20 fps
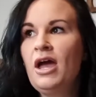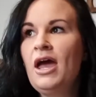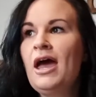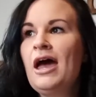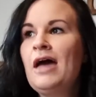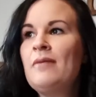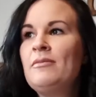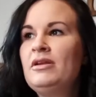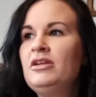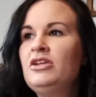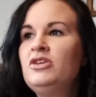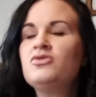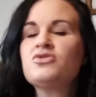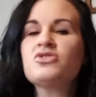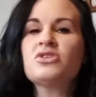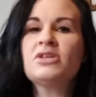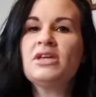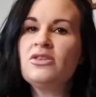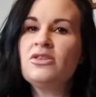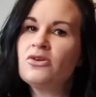
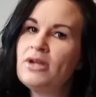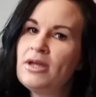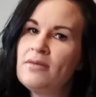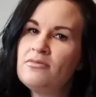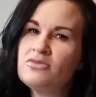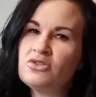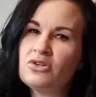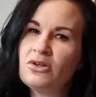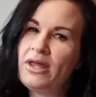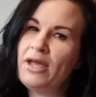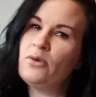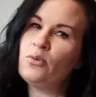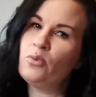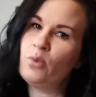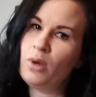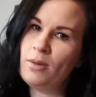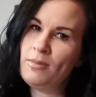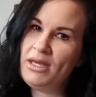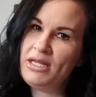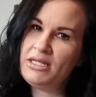usually their names are like
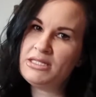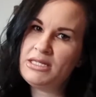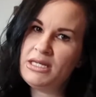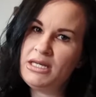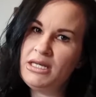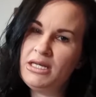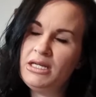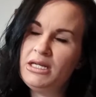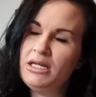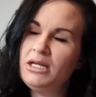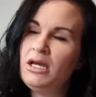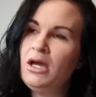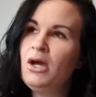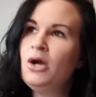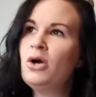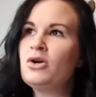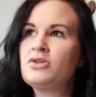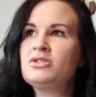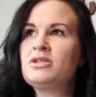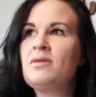Remington
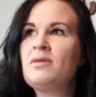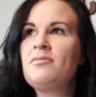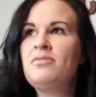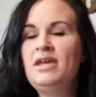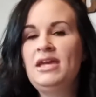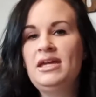or something,